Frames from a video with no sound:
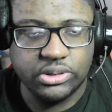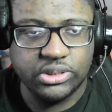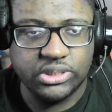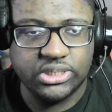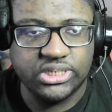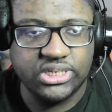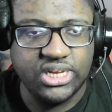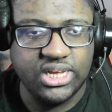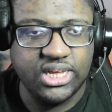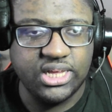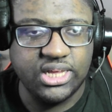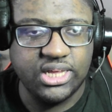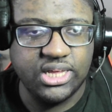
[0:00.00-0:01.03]
she
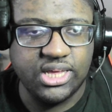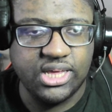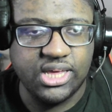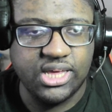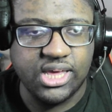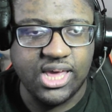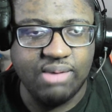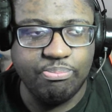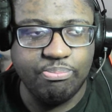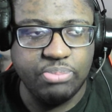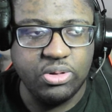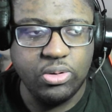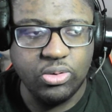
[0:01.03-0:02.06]
get
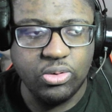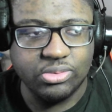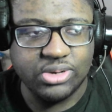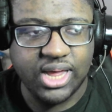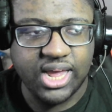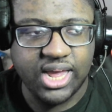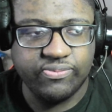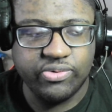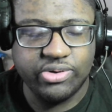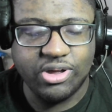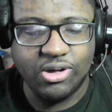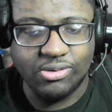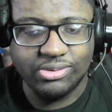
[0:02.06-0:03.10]
booed, like, for
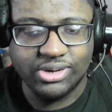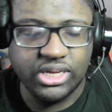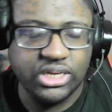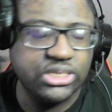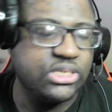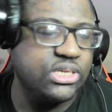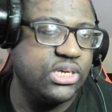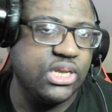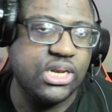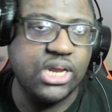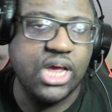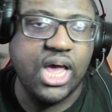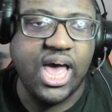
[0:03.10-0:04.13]
no reason.
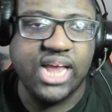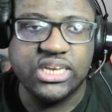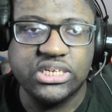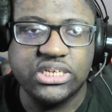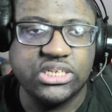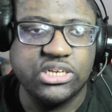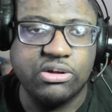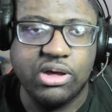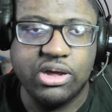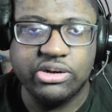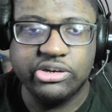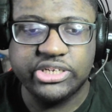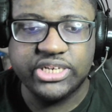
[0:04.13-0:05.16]
I just don't
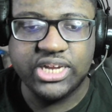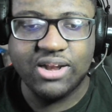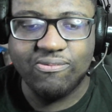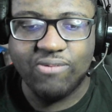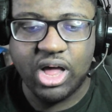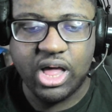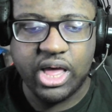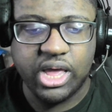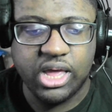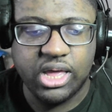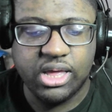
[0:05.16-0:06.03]
understand why.